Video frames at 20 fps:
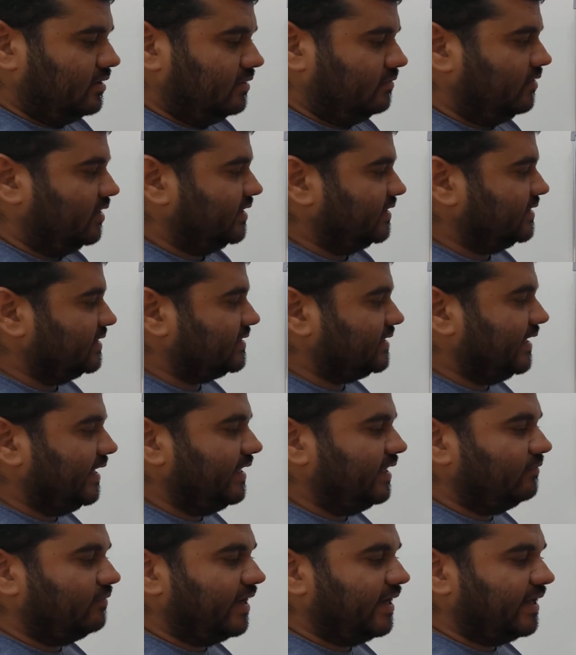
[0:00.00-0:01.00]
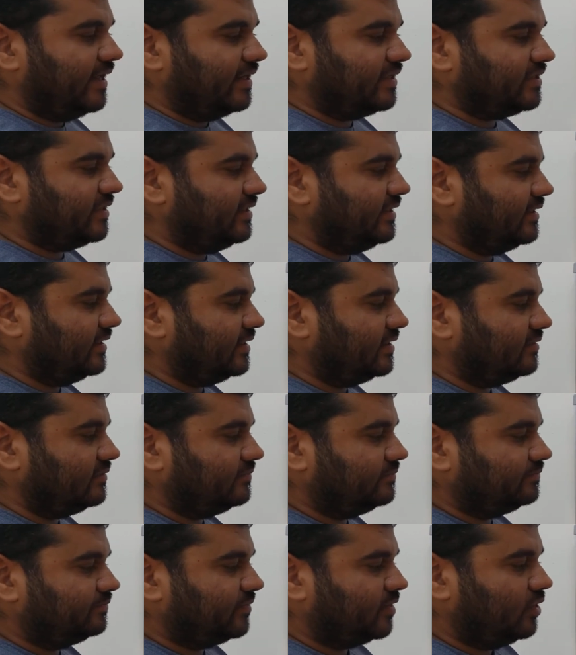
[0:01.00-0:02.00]
what is the strain in y direction here?
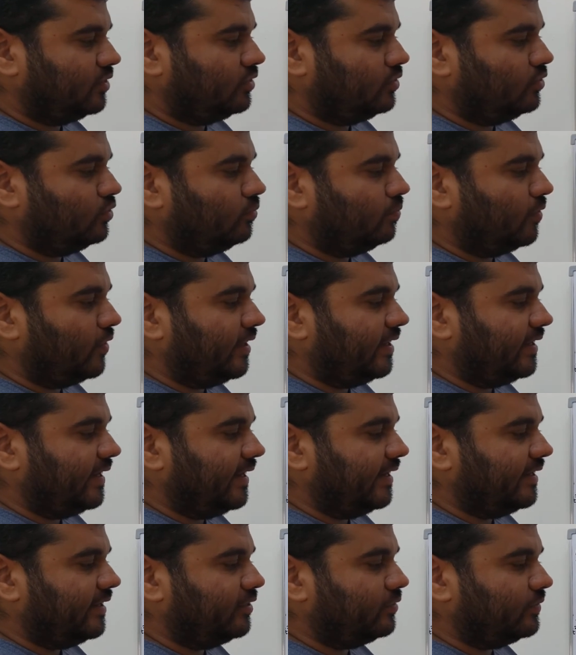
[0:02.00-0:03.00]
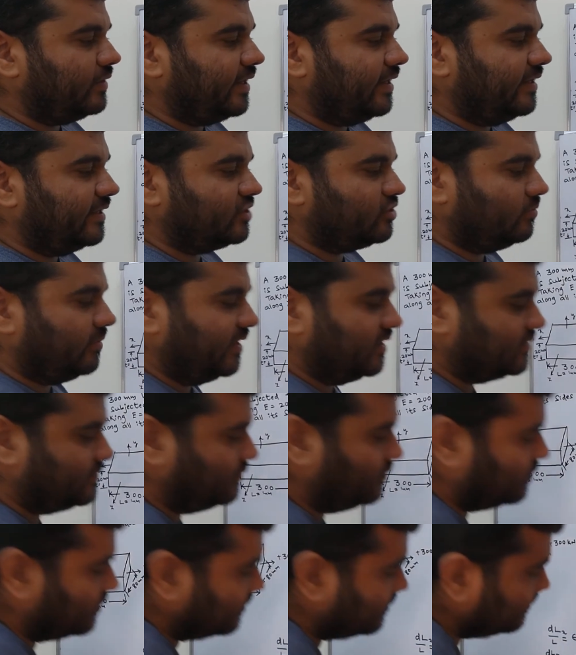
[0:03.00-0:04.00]
2.8 into 10 raised to minus
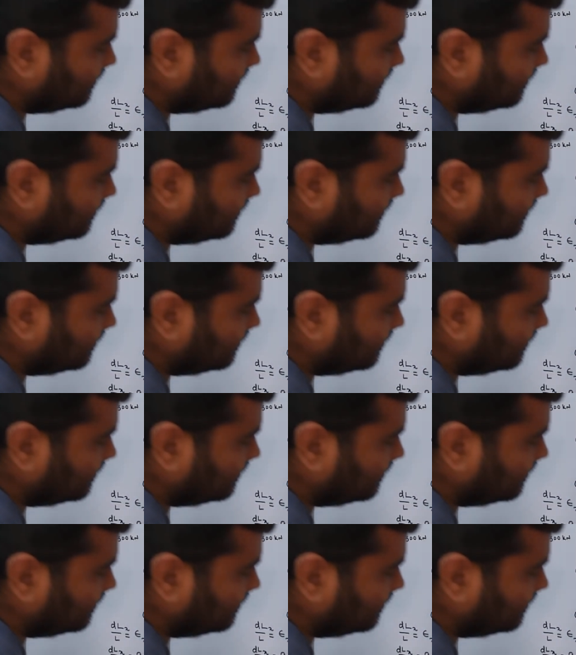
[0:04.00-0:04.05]
4.